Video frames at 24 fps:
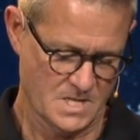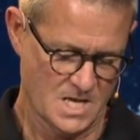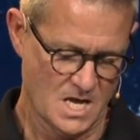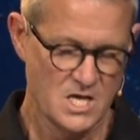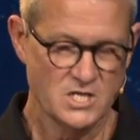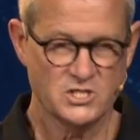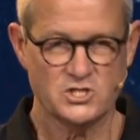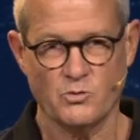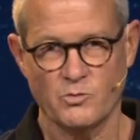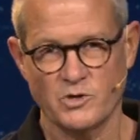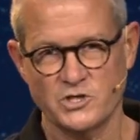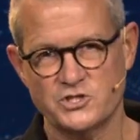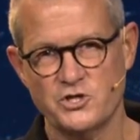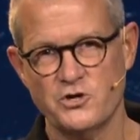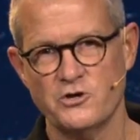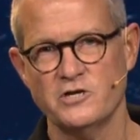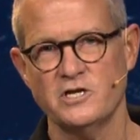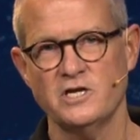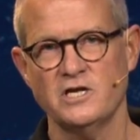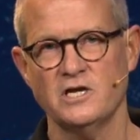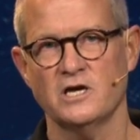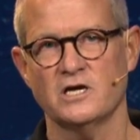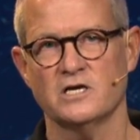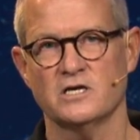So we're
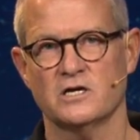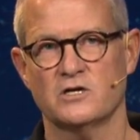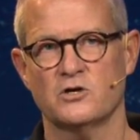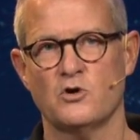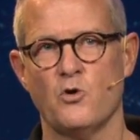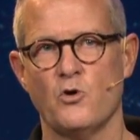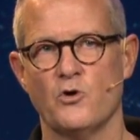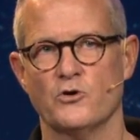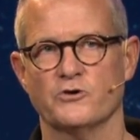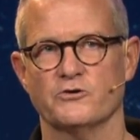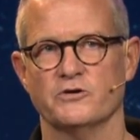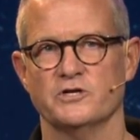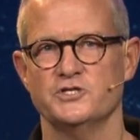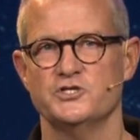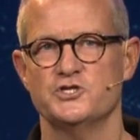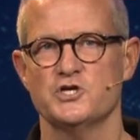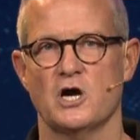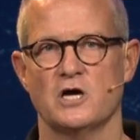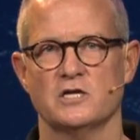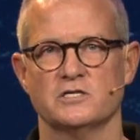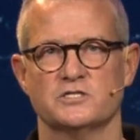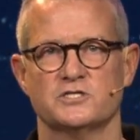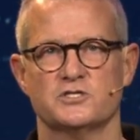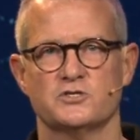turning a corner in
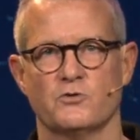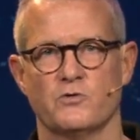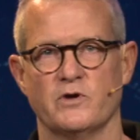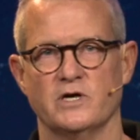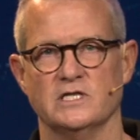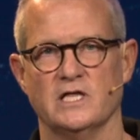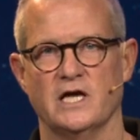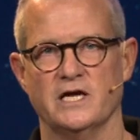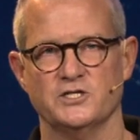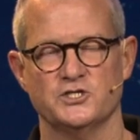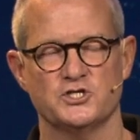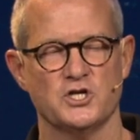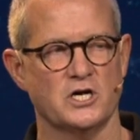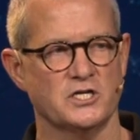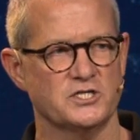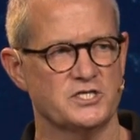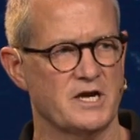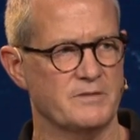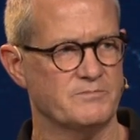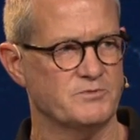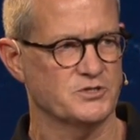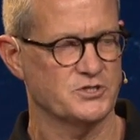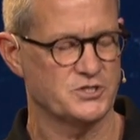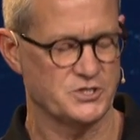John's storyline, John
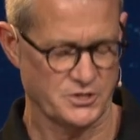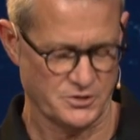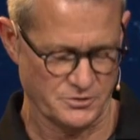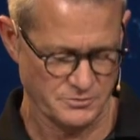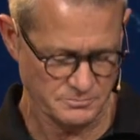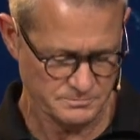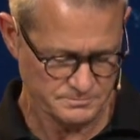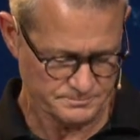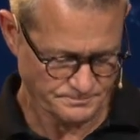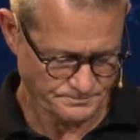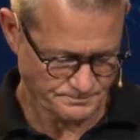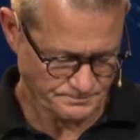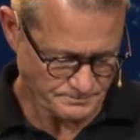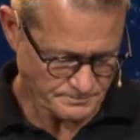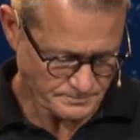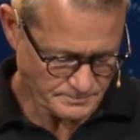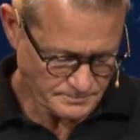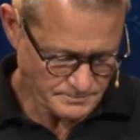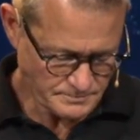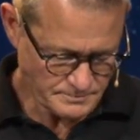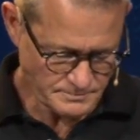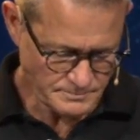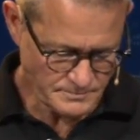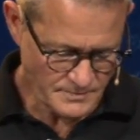chapter 2,
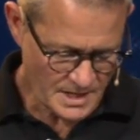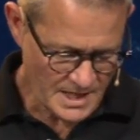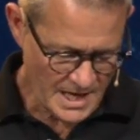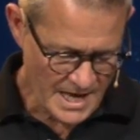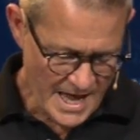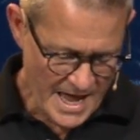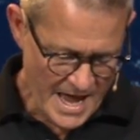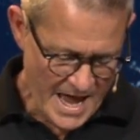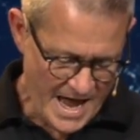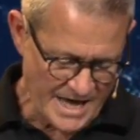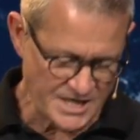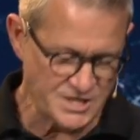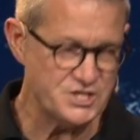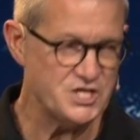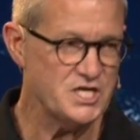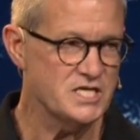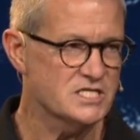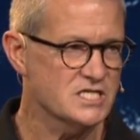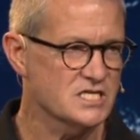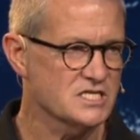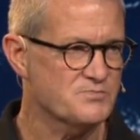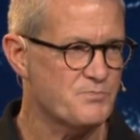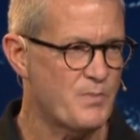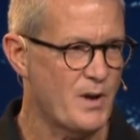and
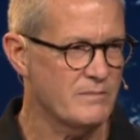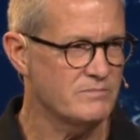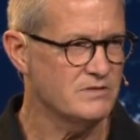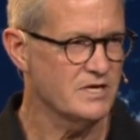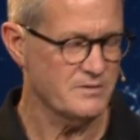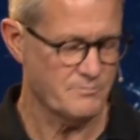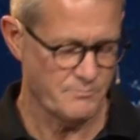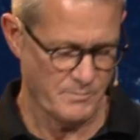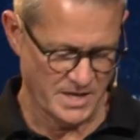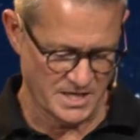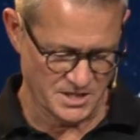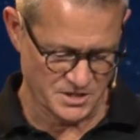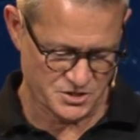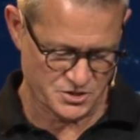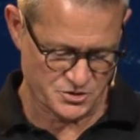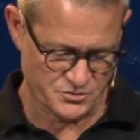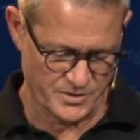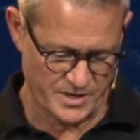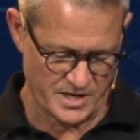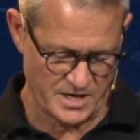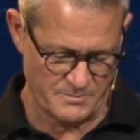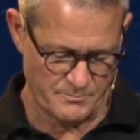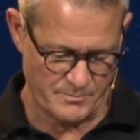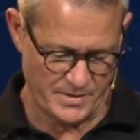Jesus' public
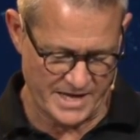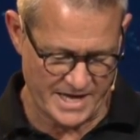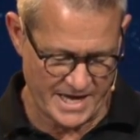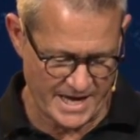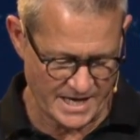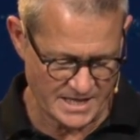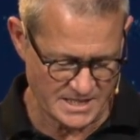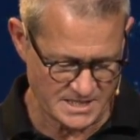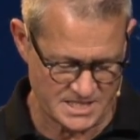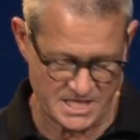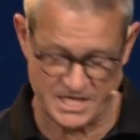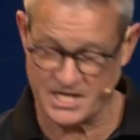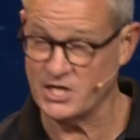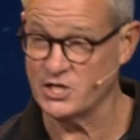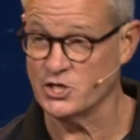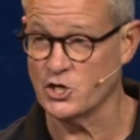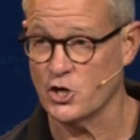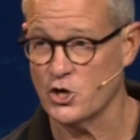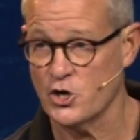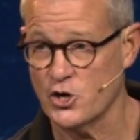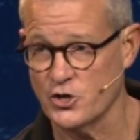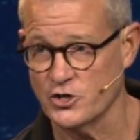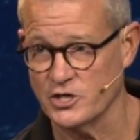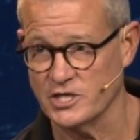ministry begins in
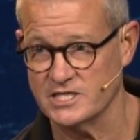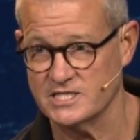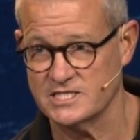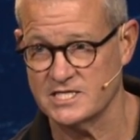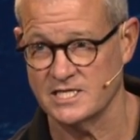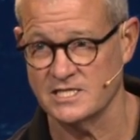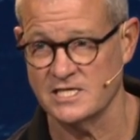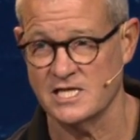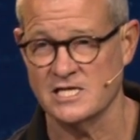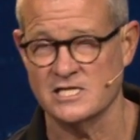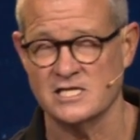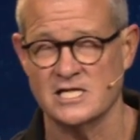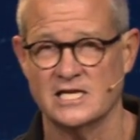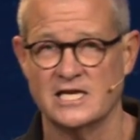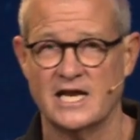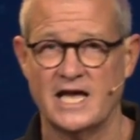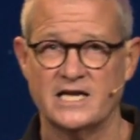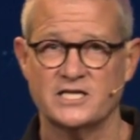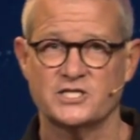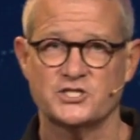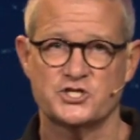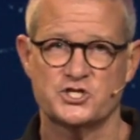earnest. And in the next